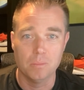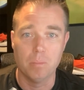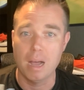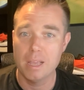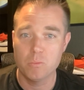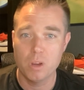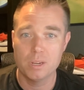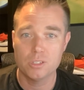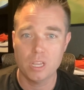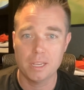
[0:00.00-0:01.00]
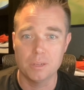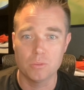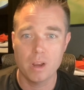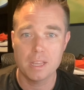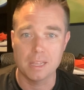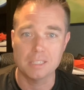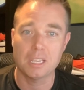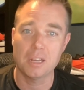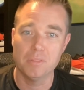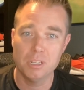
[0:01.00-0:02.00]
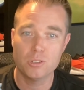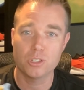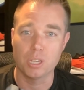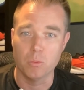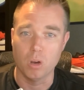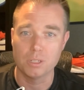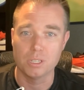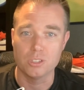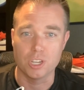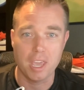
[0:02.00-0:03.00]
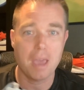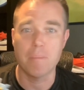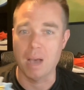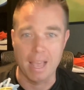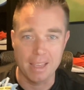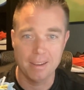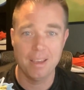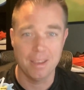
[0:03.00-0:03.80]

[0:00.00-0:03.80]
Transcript: buy it, wait, or second rate, that's kind of an interesting one, because you can't buy it.